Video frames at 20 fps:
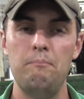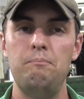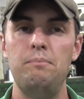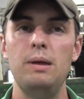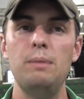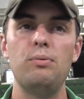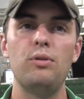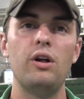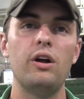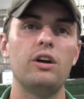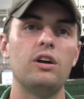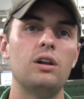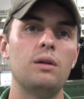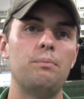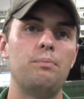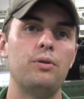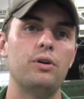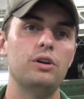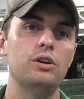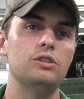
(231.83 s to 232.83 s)
people that are going to
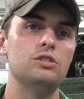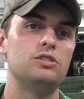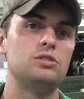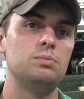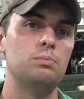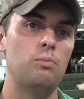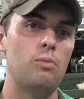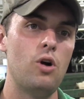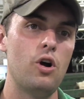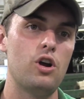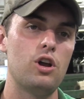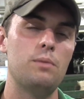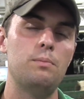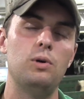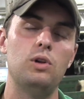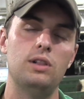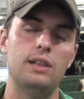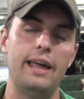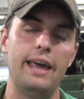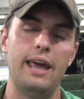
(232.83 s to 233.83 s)
produce
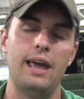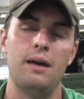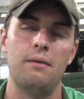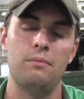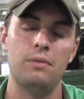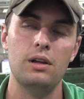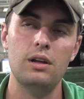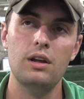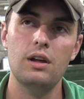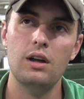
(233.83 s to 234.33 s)
marketable lamb